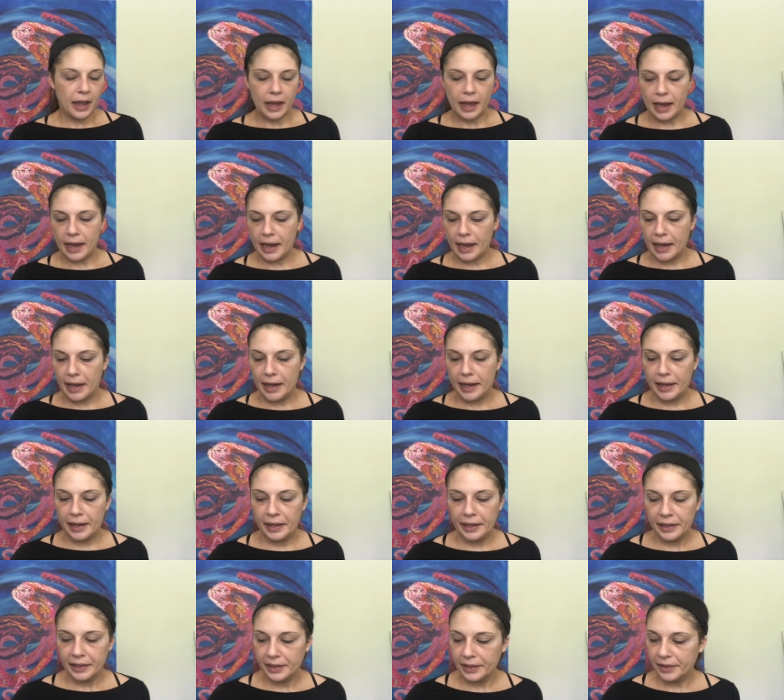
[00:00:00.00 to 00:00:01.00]

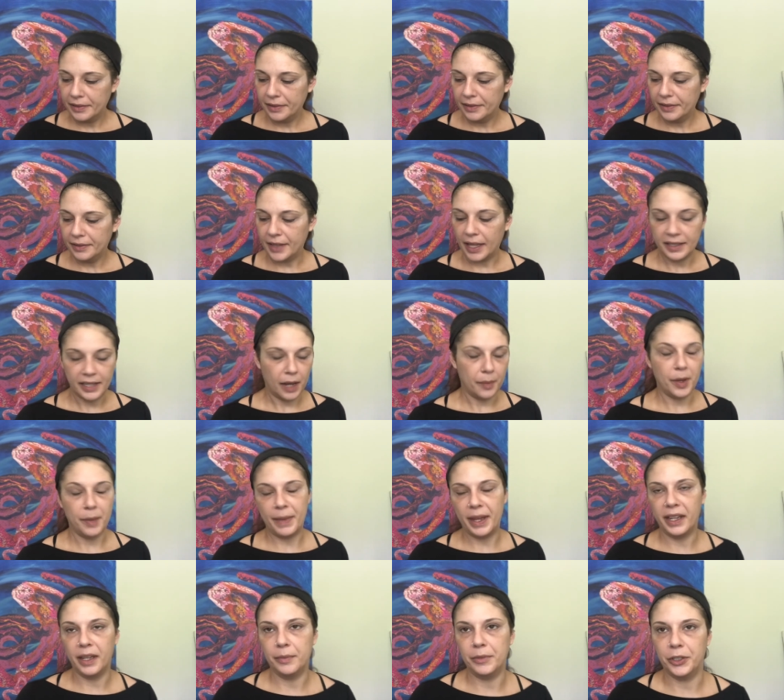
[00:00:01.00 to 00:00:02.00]
that's how my
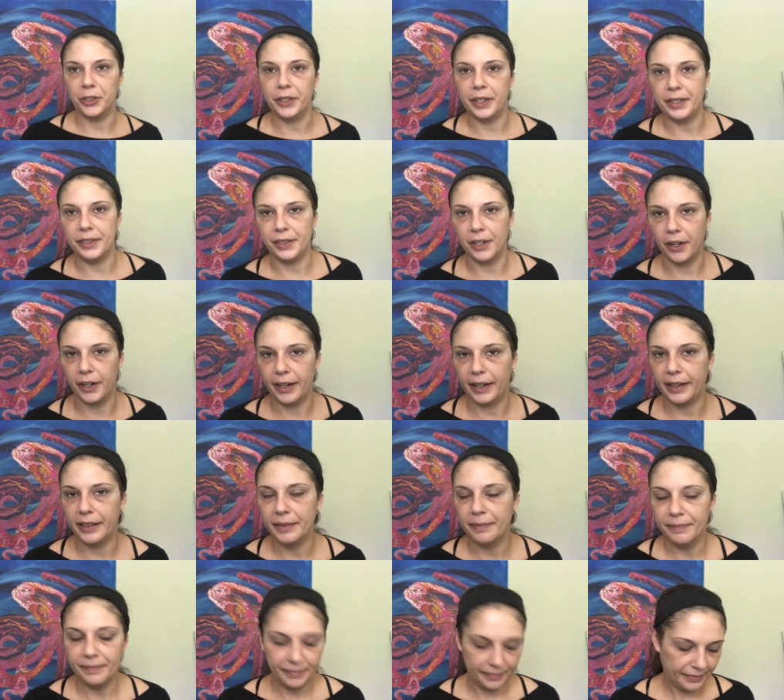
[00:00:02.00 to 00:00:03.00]
makeup journey started.
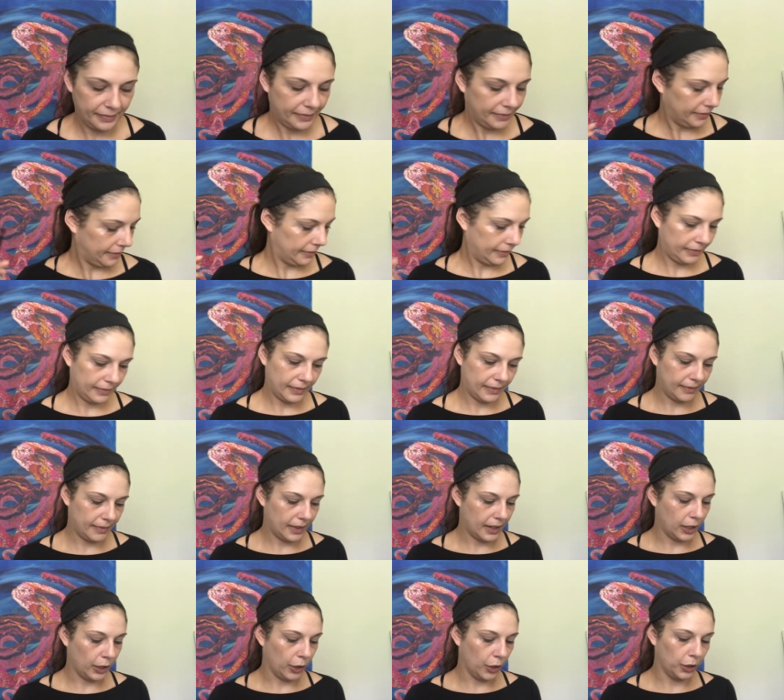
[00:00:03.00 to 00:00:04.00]

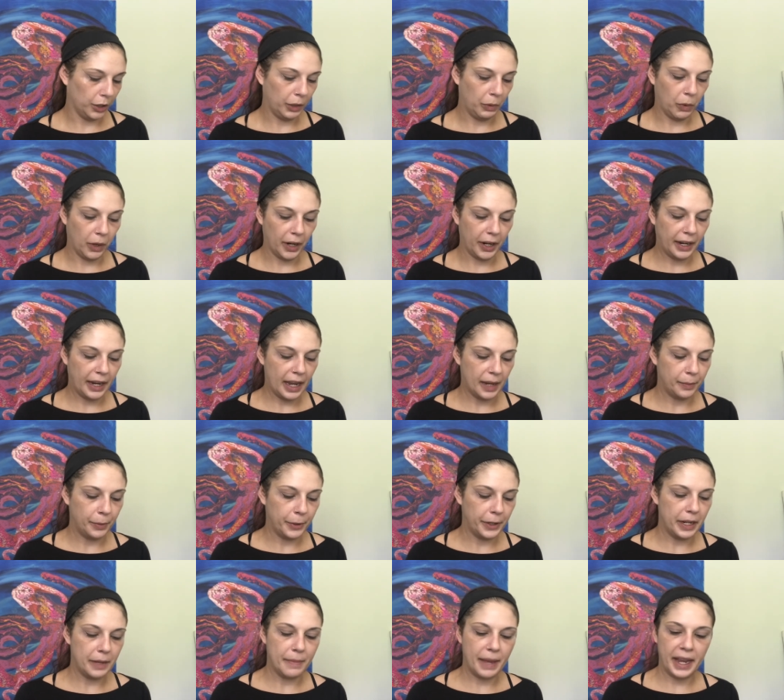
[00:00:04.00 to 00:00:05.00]
A girl at work had
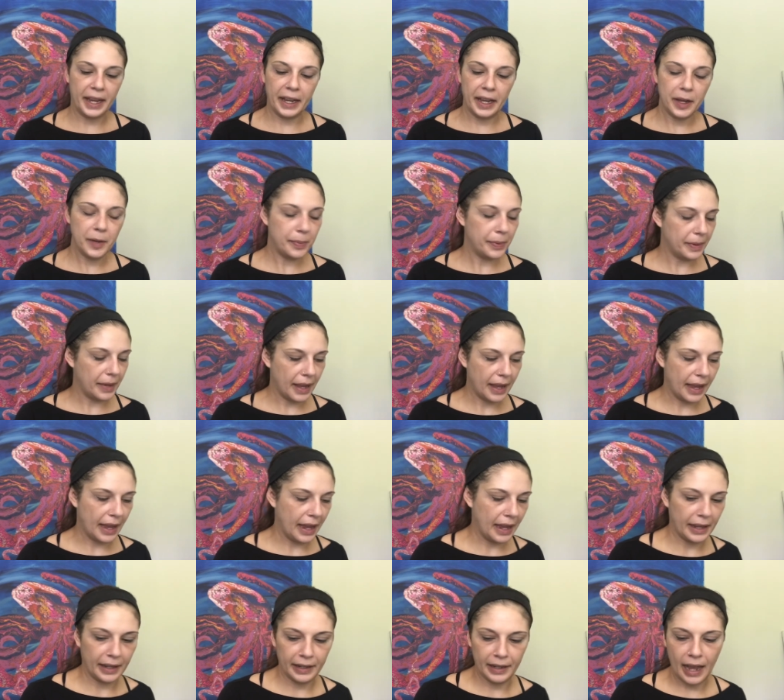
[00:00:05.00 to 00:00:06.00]
pretty makeup,
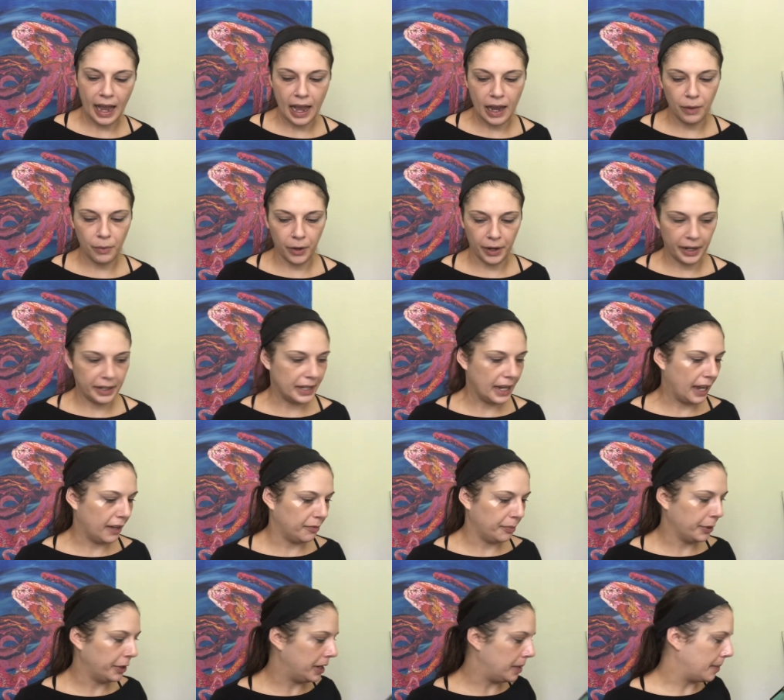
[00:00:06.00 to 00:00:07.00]
and I wanted to have
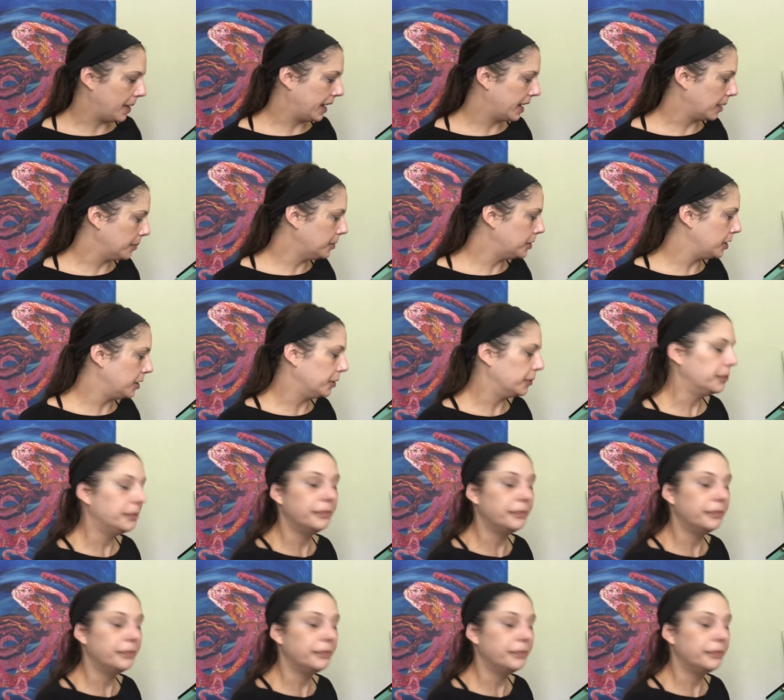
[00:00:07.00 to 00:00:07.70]
pretty makeup too.